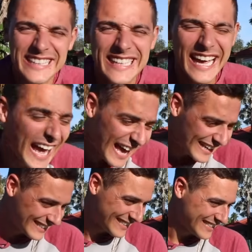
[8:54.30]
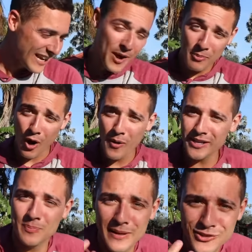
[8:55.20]
yes! Bro,
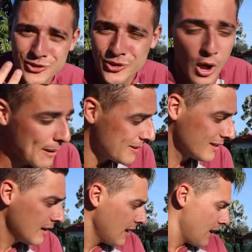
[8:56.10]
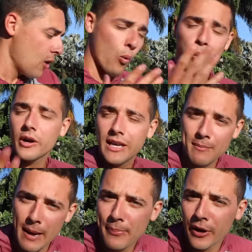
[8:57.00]
it's been so, I've been working
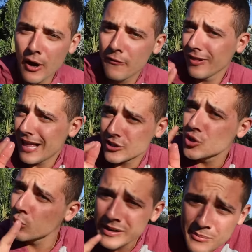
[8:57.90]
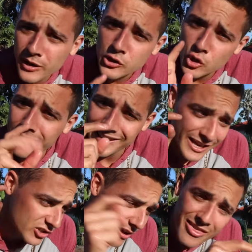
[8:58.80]
my butt off for the last three months trying to
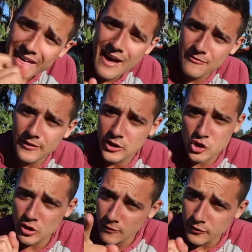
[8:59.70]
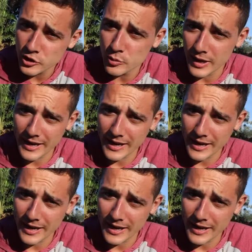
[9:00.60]
catch that fish for you